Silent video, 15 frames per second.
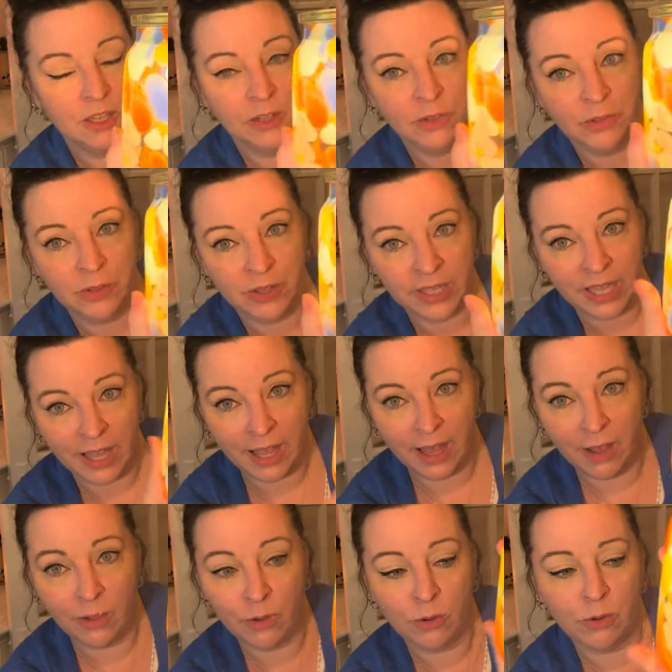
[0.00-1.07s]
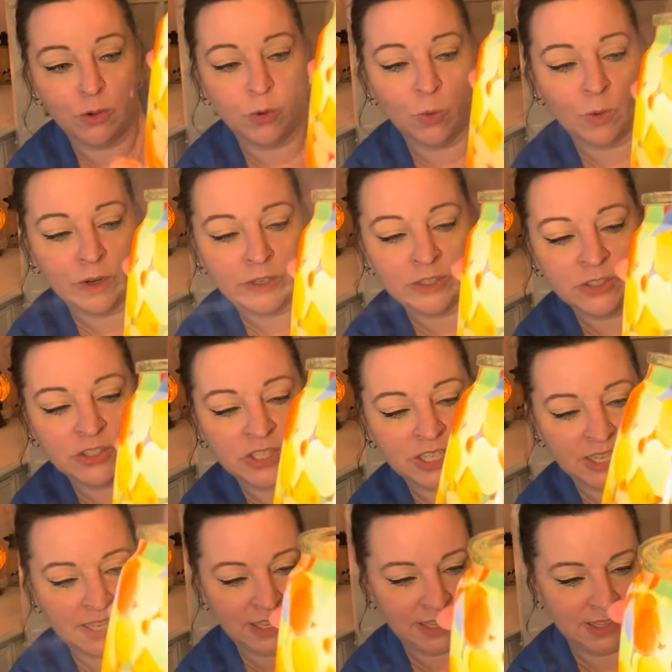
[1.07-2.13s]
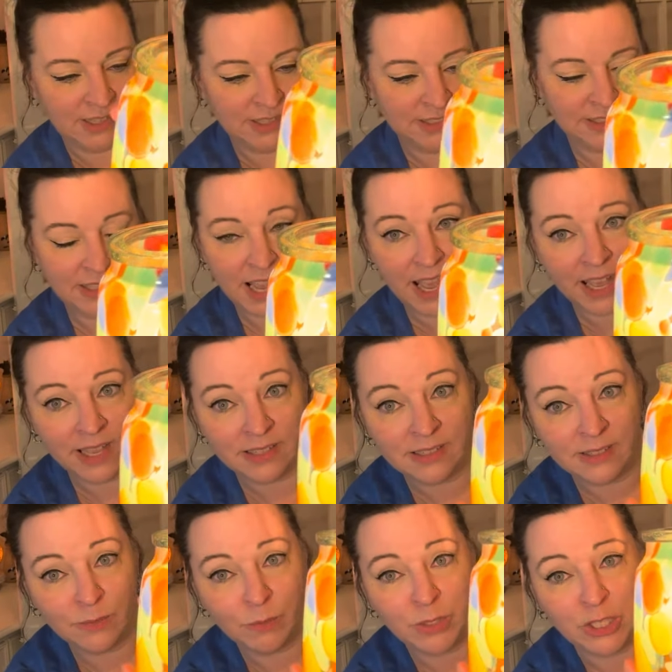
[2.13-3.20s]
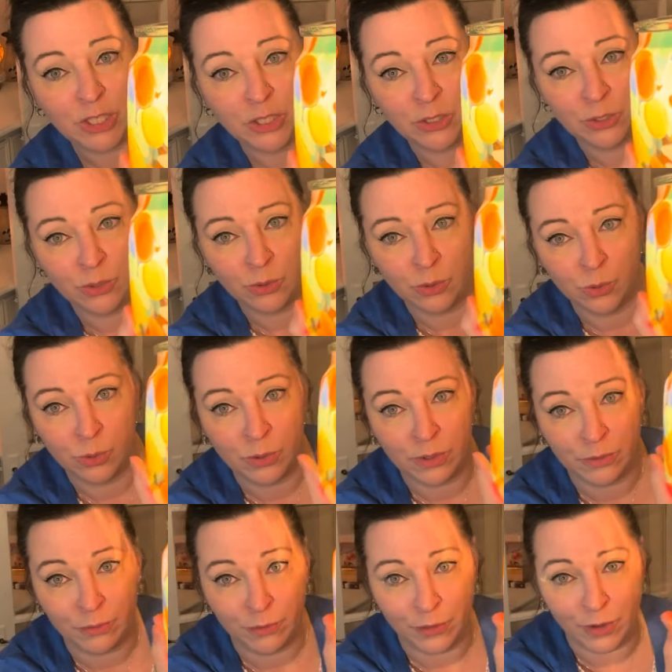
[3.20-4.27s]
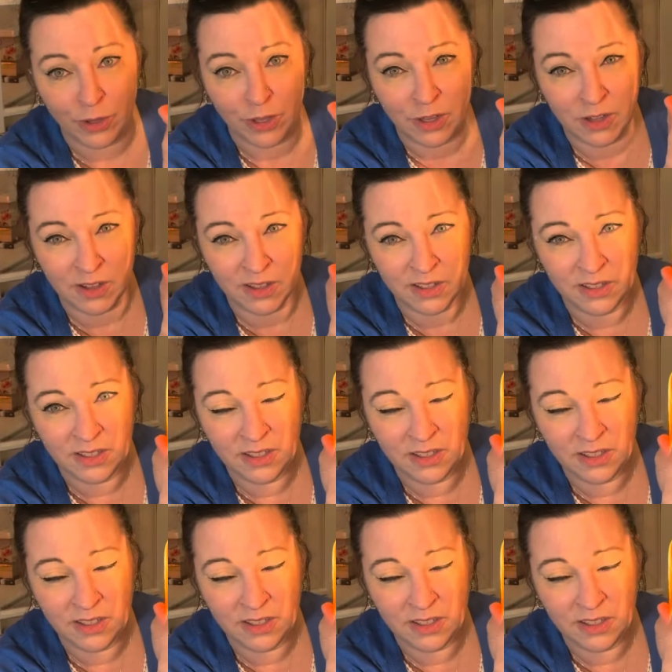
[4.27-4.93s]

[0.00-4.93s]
Look at how gorgeous. That's beautiful.